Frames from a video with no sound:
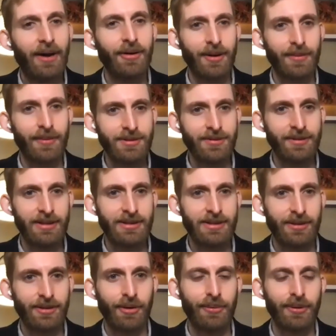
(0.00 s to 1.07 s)
outcomes of net
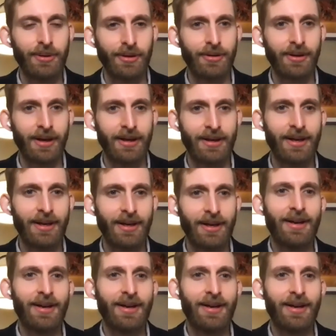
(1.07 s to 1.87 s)
zero would look like.